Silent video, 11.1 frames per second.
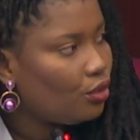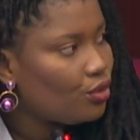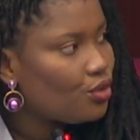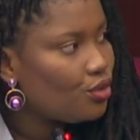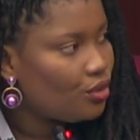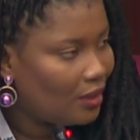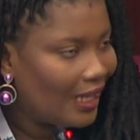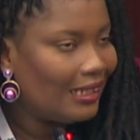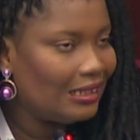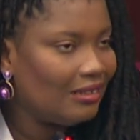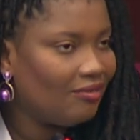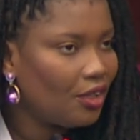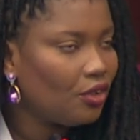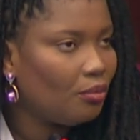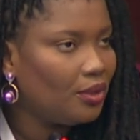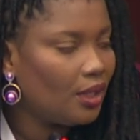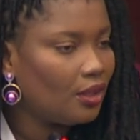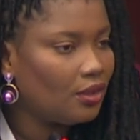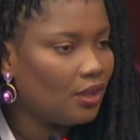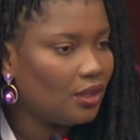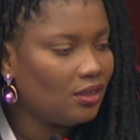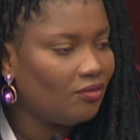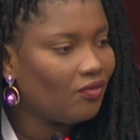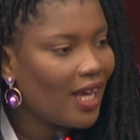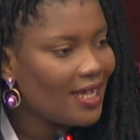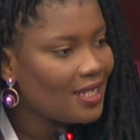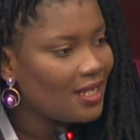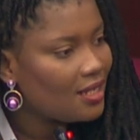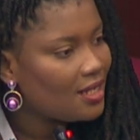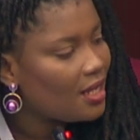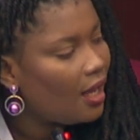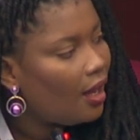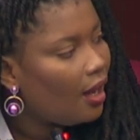Those that develop the devices,